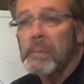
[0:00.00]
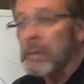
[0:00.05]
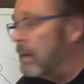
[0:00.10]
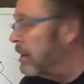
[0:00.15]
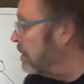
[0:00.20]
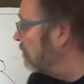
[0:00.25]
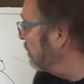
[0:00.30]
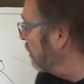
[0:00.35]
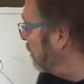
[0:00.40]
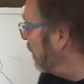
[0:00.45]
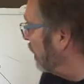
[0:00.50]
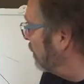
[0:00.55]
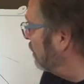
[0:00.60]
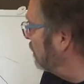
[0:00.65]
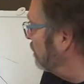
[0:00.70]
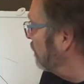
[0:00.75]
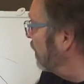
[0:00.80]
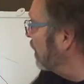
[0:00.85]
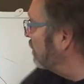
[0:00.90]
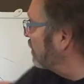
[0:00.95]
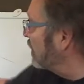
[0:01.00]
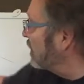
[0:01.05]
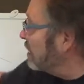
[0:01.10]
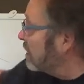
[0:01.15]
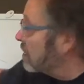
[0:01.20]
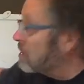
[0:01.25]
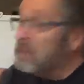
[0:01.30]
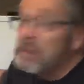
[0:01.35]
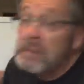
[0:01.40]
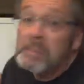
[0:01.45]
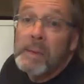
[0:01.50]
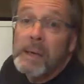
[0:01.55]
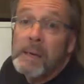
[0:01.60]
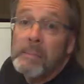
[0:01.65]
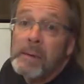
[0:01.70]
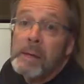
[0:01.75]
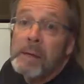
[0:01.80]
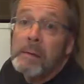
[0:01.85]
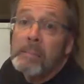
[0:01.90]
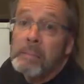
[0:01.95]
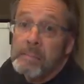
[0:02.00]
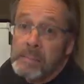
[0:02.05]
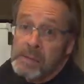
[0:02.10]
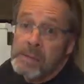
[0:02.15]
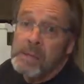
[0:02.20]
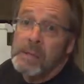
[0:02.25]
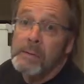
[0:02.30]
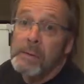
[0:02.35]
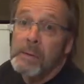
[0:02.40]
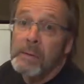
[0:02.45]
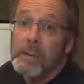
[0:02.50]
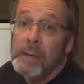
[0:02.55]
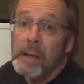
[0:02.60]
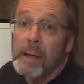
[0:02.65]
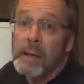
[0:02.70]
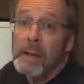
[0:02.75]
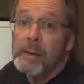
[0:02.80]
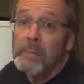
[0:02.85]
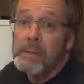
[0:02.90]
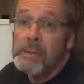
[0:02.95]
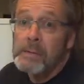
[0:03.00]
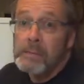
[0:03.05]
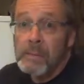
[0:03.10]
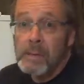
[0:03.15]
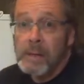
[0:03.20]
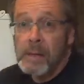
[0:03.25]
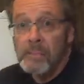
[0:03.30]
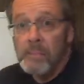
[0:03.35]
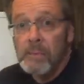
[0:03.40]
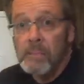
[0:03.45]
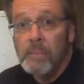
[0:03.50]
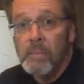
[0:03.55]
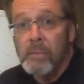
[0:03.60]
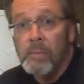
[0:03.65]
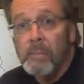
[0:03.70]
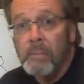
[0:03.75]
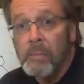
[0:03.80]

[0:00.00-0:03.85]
and in fact one of the addictions may be material gain, which will get them